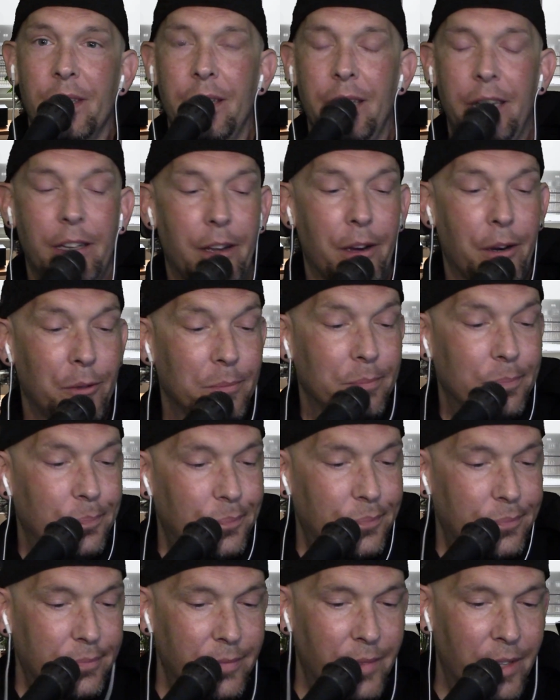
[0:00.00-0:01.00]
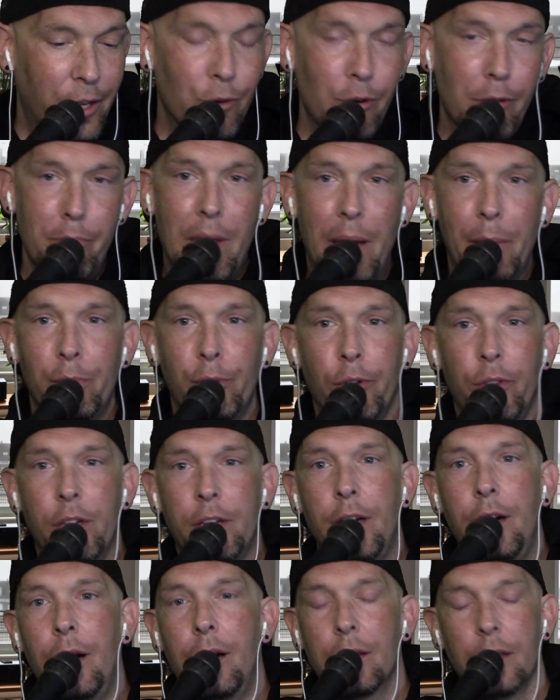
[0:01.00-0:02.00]
you know, you're a member of the
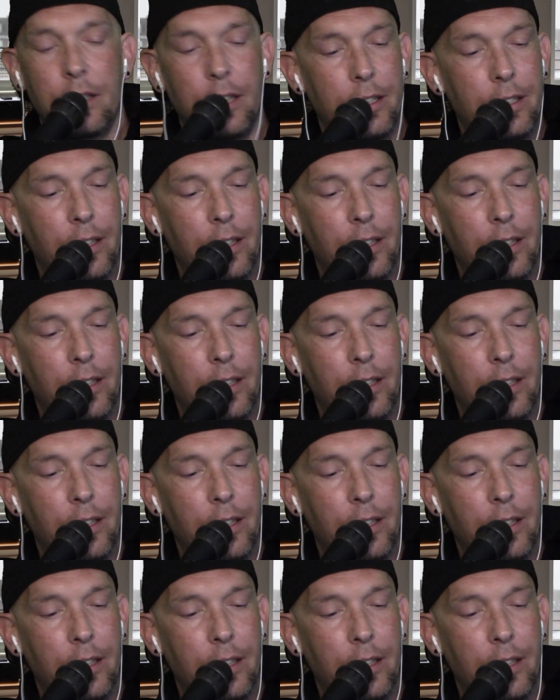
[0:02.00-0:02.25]
Cullen